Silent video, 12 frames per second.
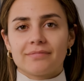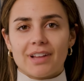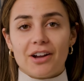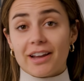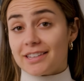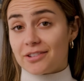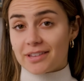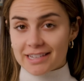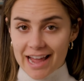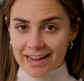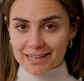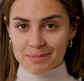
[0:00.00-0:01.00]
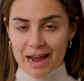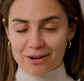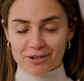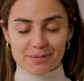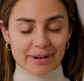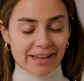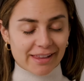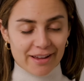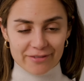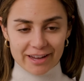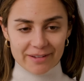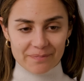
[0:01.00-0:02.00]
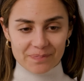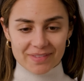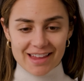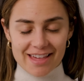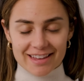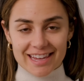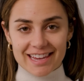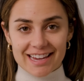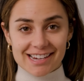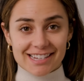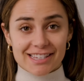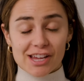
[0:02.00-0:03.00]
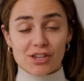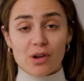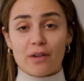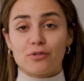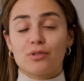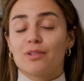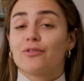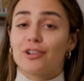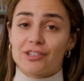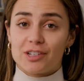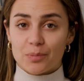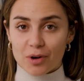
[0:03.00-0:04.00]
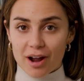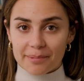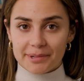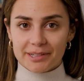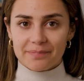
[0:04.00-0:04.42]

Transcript: Okay, so this hack is backwards, but I love it. Now the key is you have to reverse your prompt.